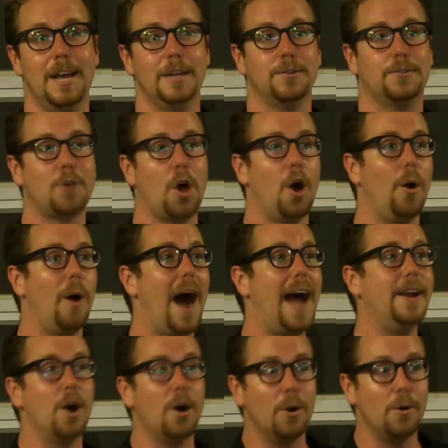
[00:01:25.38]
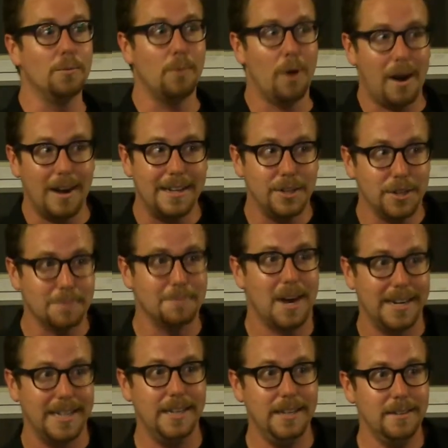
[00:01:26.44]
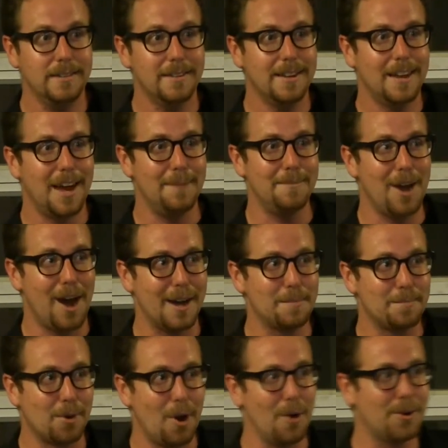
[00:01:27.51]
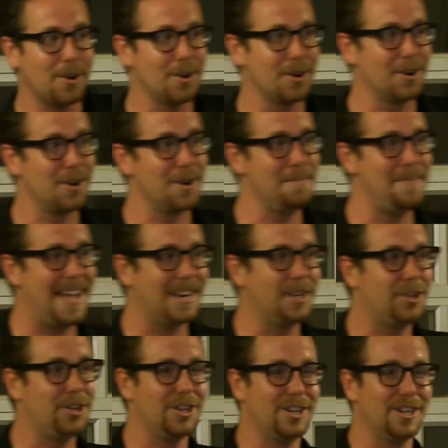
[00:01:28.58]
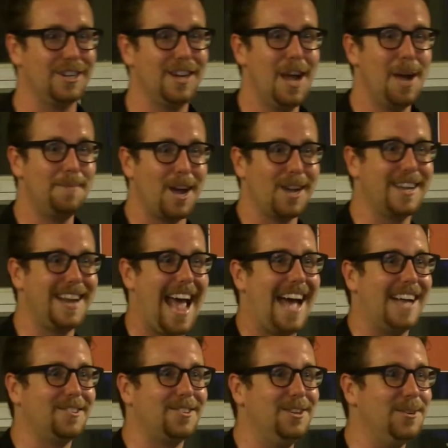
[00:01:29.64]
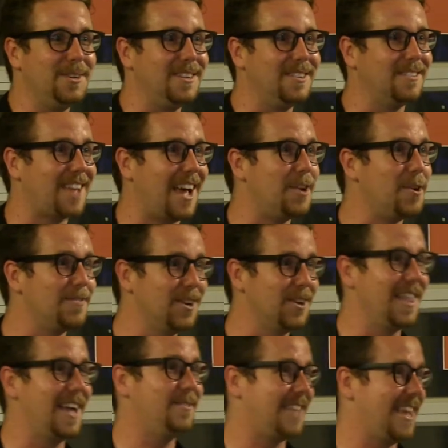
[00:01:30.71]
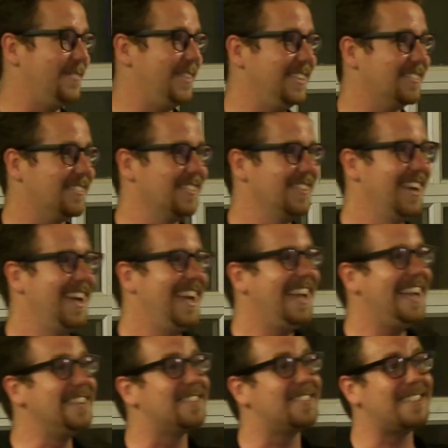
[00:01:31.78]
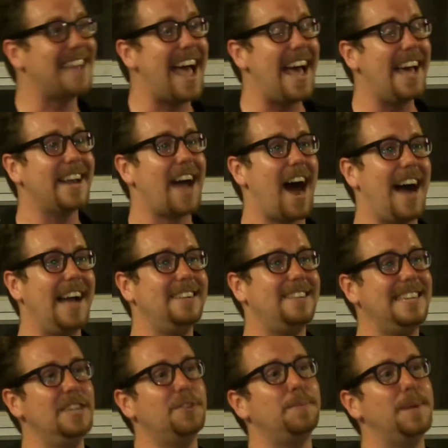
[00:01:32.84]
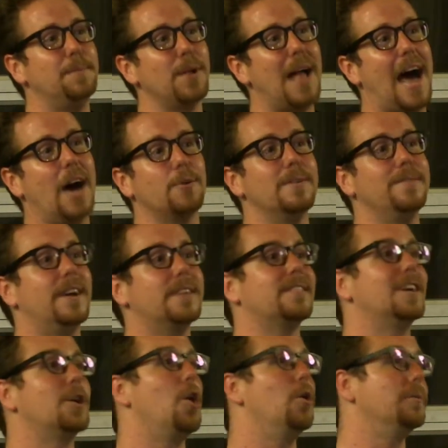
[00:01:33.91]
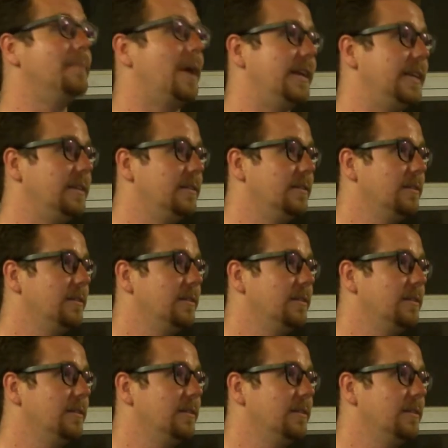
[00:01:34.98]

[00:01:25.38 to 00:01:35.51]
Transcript: So I don't want your money. I'm not a broker or a manager. I'm not going to ask you to sign over your life savings. Instead, I teach people how to invest their own money.